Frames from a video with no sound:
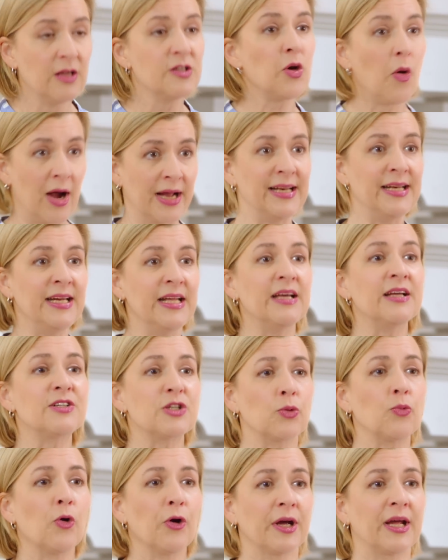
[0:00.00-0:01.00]
So I need
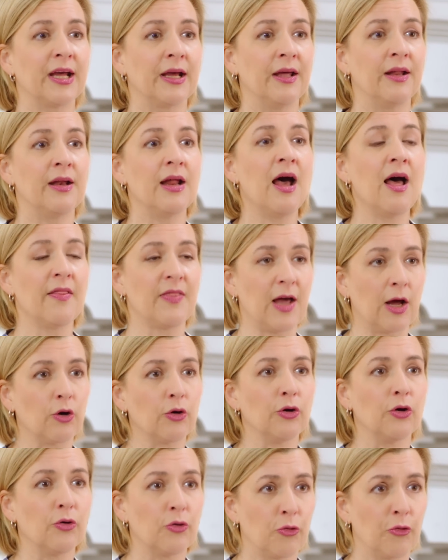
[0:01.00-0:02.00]
to work in that
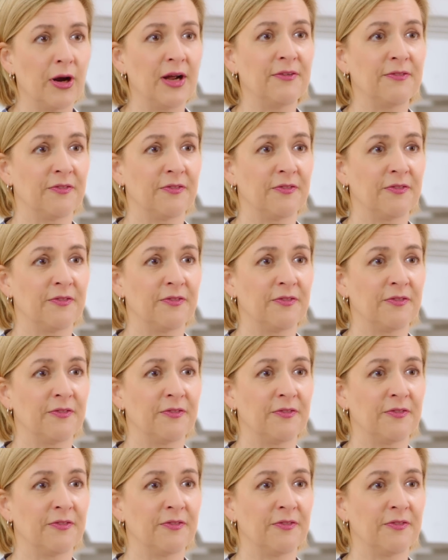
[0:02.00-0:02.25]
Earl Grey